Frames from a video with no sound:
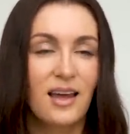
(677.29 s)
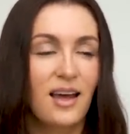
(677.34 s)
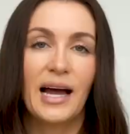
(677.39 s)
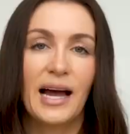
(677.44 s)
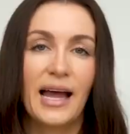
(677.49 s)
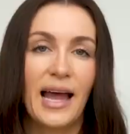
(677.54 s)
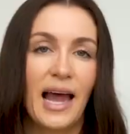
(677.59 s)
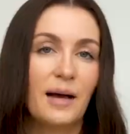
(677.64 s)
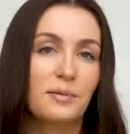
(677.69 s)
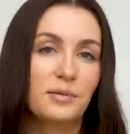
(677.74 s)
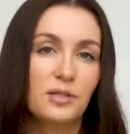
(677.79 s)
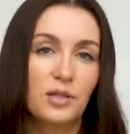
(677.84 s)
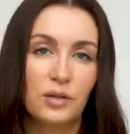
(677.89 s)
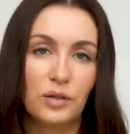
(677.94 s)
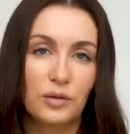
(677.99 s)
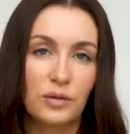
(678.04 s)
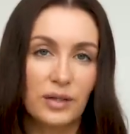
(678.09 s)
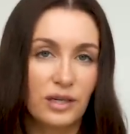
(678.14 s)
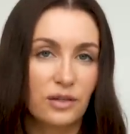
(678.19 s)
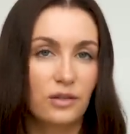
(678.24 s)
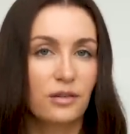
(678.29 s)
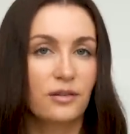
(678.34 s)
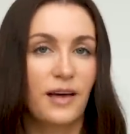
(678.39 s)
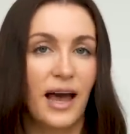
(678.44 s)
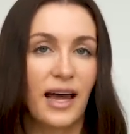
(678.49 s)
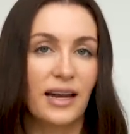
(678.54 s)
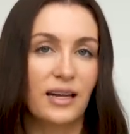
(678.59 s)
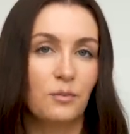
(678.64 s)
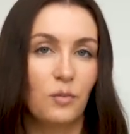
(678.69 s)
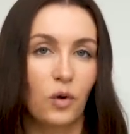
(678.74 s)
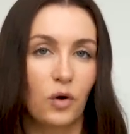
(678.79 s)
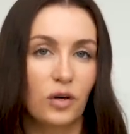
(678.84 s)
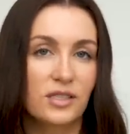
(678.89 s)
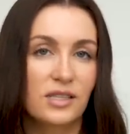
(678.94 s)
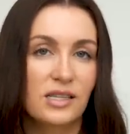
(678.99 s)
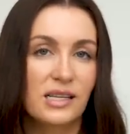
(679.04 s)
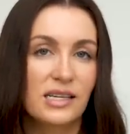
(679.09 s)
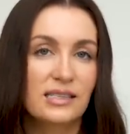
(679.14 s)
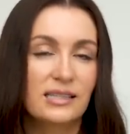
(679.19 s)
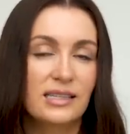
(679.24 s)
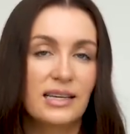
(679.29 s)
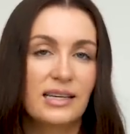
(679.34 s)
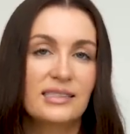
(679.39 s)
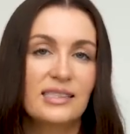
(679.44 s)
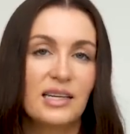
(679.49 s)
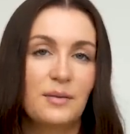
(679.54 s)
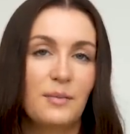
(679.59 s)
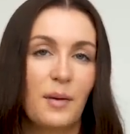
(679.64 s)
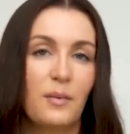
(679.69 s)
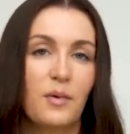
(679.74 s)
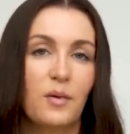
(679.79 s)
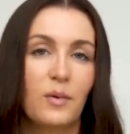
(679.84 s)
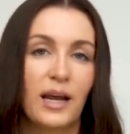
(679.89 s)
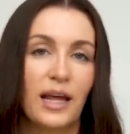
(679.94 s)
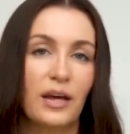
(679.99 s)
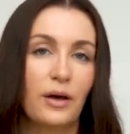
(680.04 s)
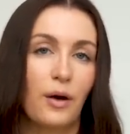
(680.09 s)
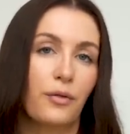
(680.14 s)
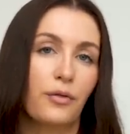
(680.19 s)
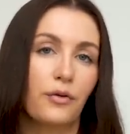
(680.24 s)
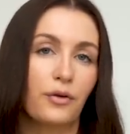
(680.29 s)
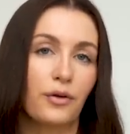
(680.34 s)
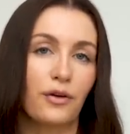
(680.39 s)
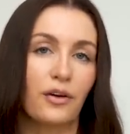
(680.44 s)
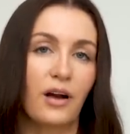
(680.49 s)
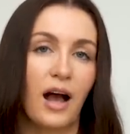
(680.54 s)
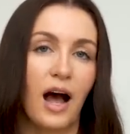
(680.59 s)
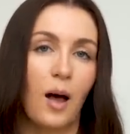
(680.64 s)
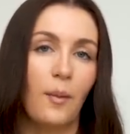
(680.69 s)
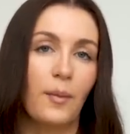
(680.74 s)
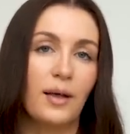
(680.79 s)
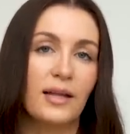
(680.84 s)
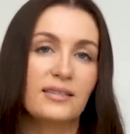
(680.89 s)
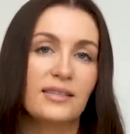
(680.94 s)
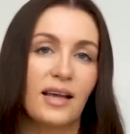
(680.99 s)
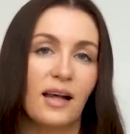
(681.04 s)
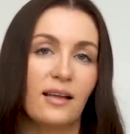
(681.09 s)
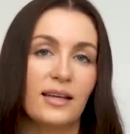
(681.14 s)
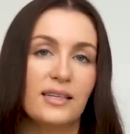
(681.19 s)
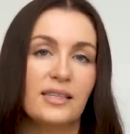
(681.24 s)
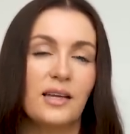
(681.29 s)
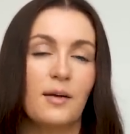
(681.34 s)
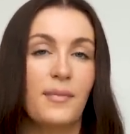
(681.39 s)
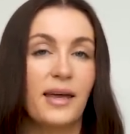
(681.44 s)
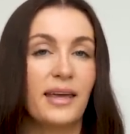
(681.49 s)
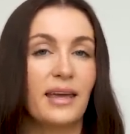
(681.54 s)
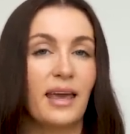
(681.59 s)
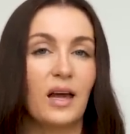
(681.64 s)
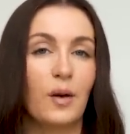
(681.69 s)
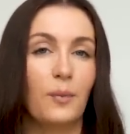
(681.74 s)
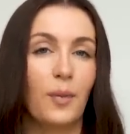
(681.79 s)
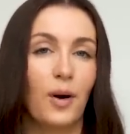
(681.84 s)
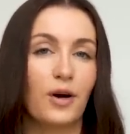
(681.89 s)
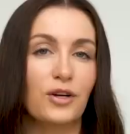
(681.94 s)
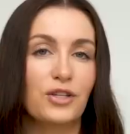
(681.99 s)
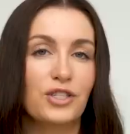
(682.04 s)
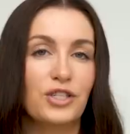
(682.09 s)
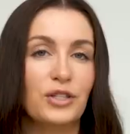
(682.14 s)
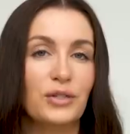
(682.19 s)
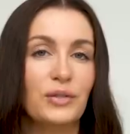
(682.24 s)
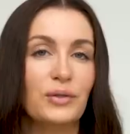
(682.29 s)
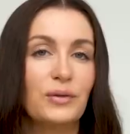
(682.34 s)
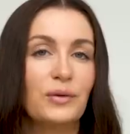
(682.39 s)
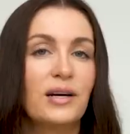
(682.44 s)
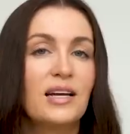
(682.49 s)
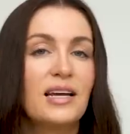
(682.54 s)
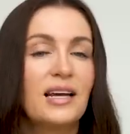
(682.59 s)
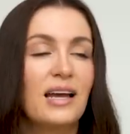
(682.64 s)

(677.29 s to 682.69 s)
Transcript: I absolutely could have added more to this list, and maybe when I go through your comments, I'll end up making a part 2,